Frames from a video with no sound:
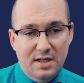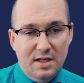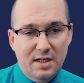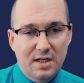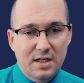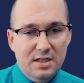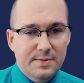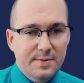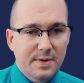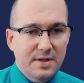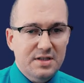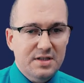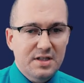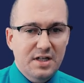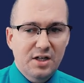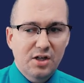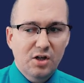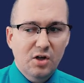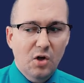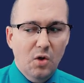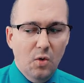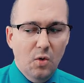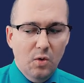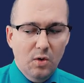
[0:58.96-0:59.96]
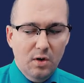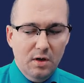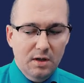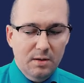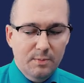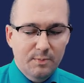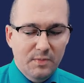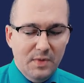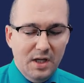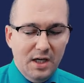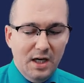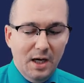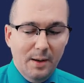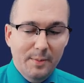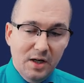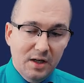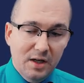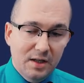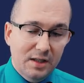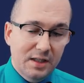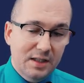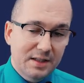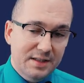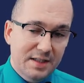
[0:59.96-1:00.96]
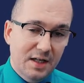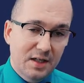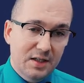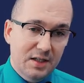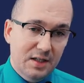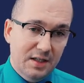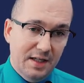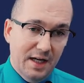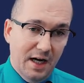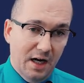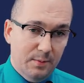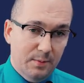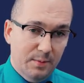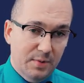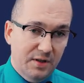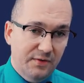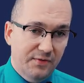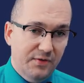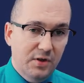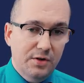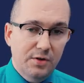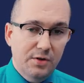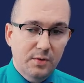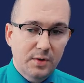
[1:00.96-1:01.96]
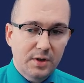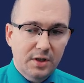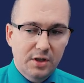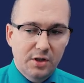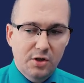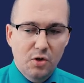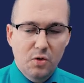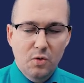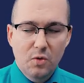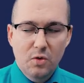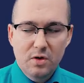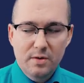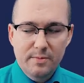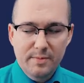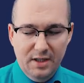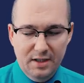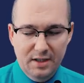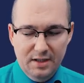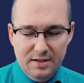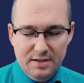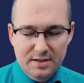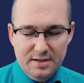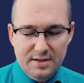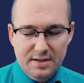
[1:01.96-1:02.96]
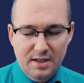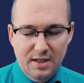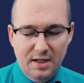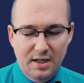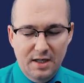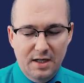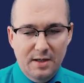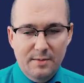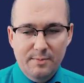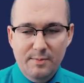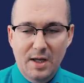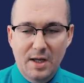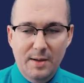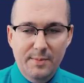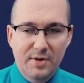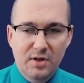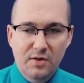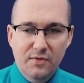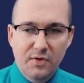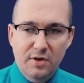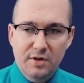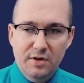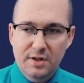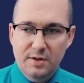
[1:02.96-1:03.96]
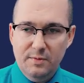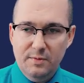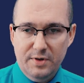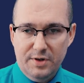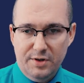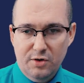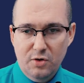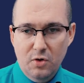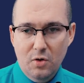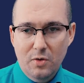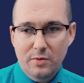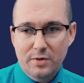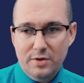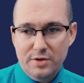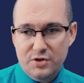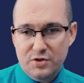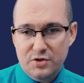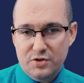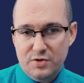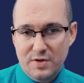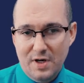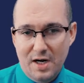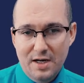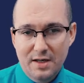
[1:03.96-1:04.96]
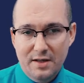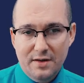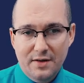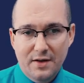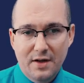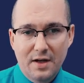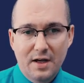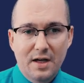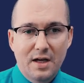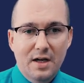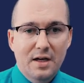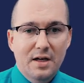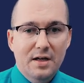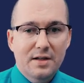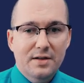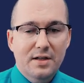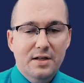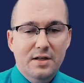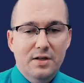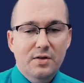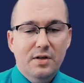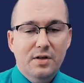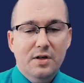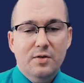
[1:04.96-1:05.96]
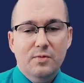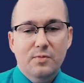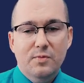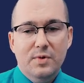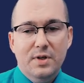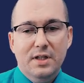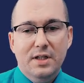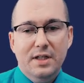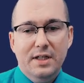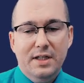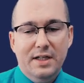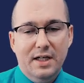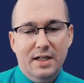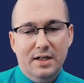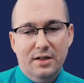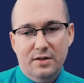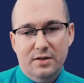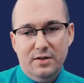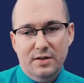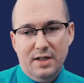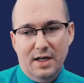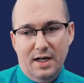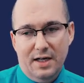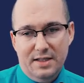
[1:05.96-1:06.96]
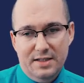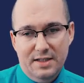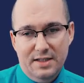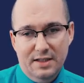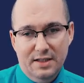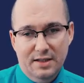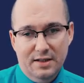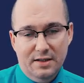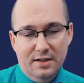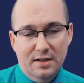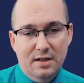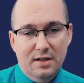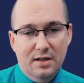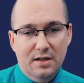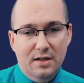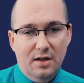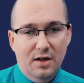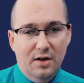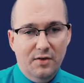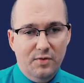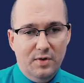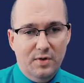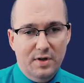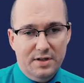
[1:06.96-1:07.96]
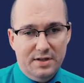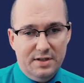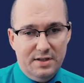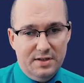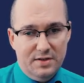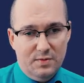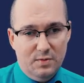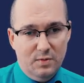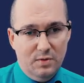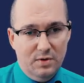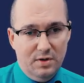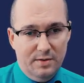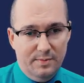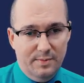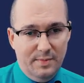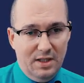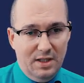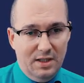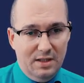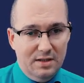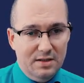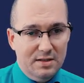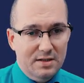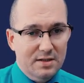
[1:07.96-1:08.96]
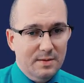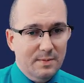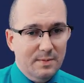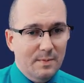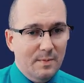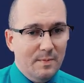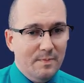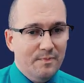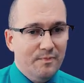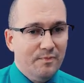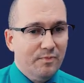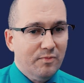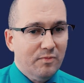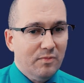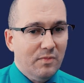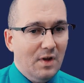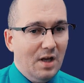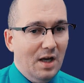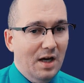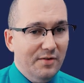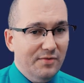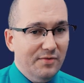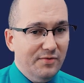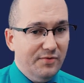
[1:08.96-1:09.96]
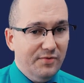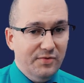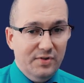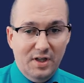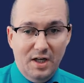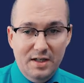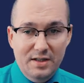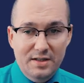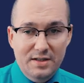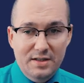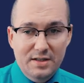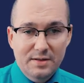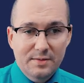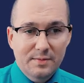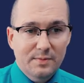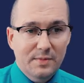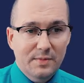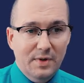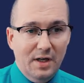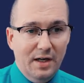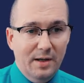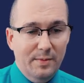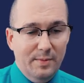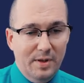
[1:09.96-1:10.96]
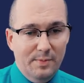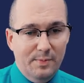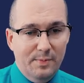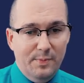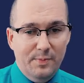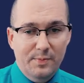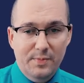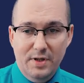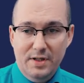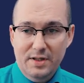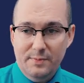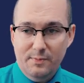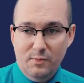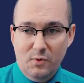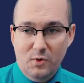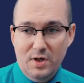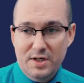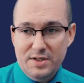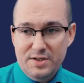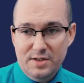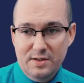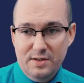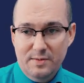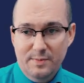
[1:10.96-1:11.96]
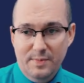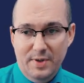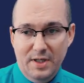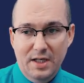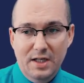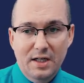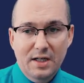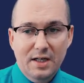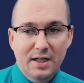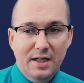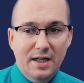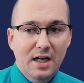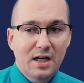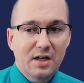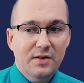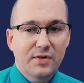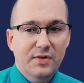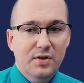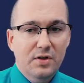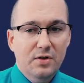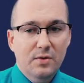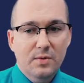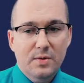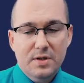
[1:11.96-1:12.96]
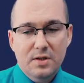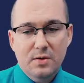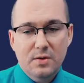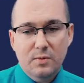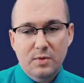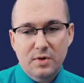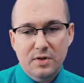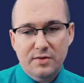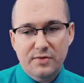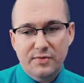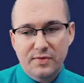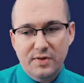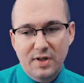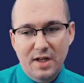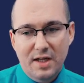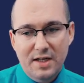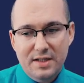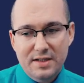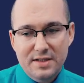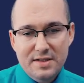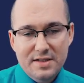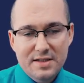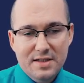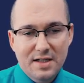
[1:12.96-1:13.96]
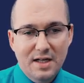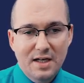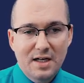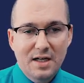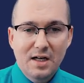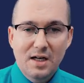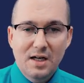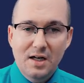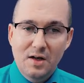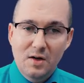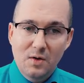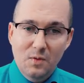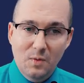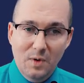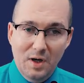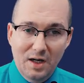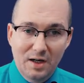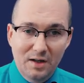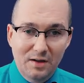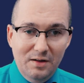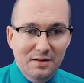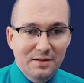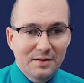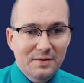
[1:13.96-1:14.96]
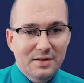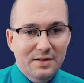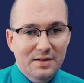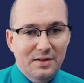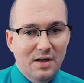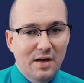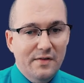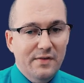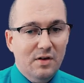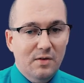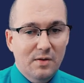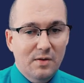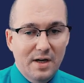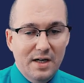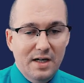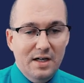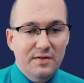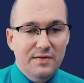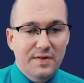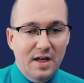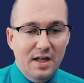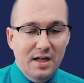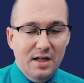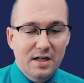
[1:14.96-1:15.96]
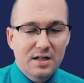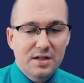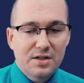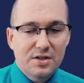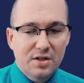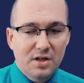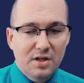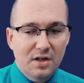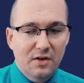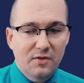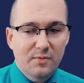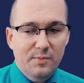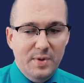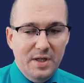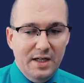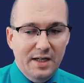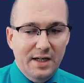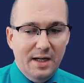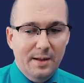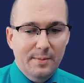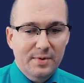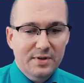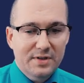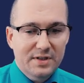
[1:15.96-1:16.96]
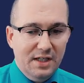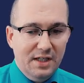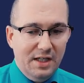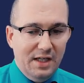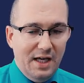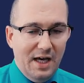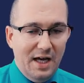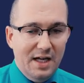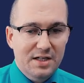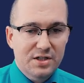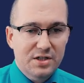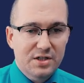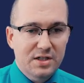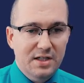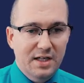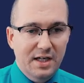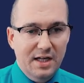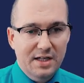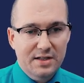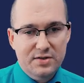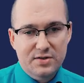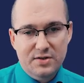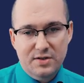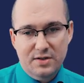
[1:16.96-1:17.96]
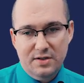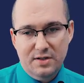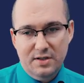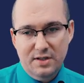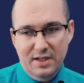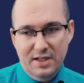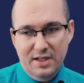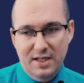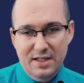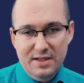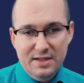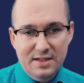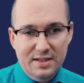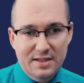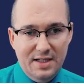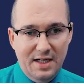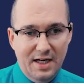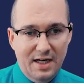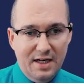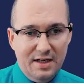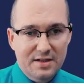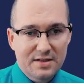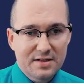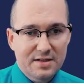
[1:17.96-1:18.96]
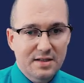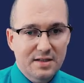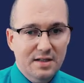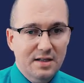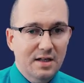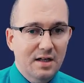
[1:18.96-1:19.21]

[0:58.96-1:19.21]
especially core. I'm not going to tell you now, but if you know what core means, maybe you've heard it core strength, then you can really get a good idea of what this word means. Flood, in question B, again, if you know what the word flood is, well, you have a great advantage of being able to catch the answer in the text.